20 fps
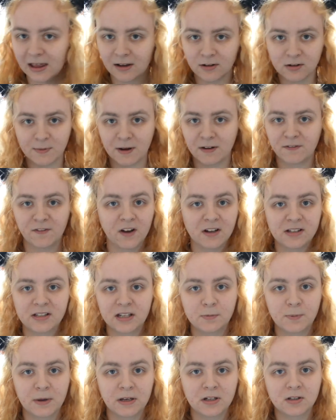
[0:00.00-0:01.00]
there was about
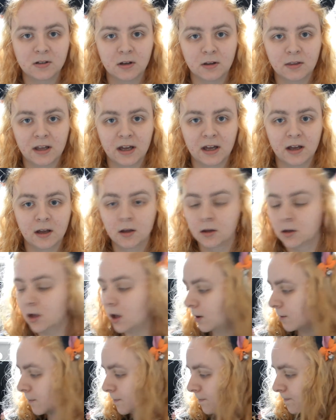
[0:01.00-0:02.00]
36 pictures on there.
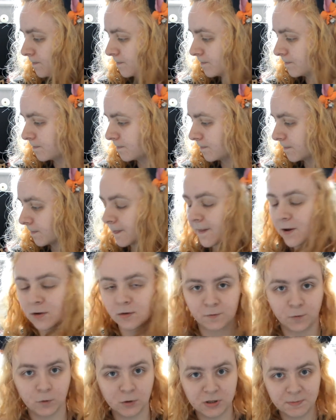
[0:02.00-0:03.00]
No, there was
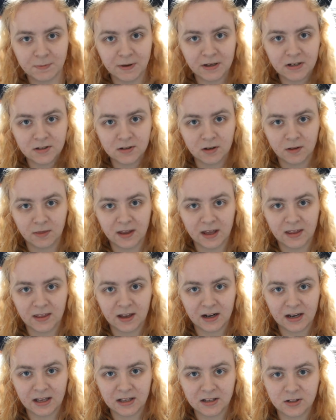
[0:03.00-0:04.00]
40 pictures on there
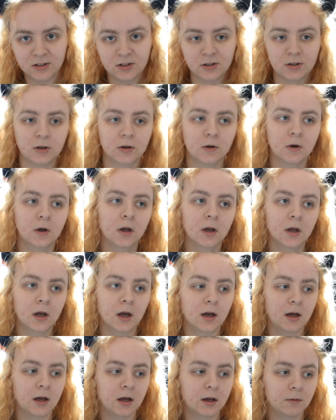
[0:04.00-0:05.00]
that I needed to do.
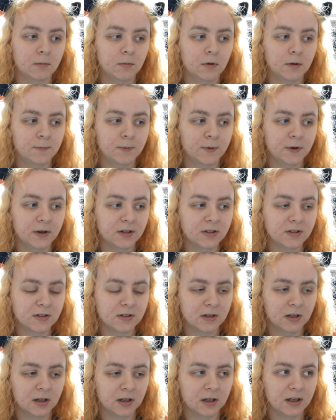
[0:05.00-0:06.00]
Um, but
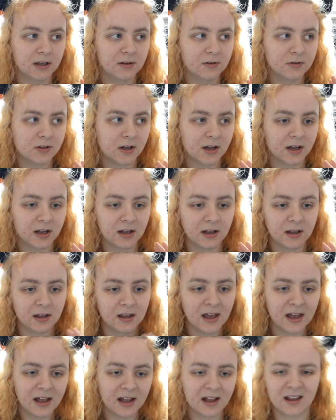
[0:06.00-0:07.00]
it was like,
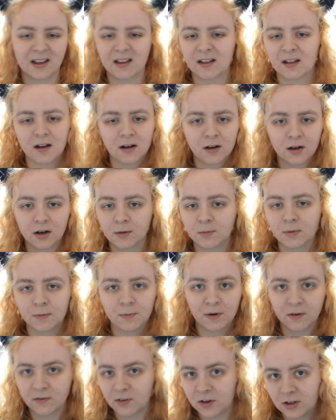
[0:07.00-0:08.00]
yeah, I can't be
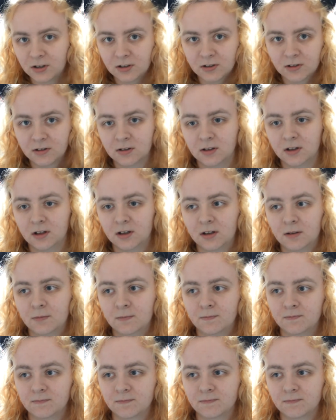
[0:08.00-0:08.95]
bothered. Um,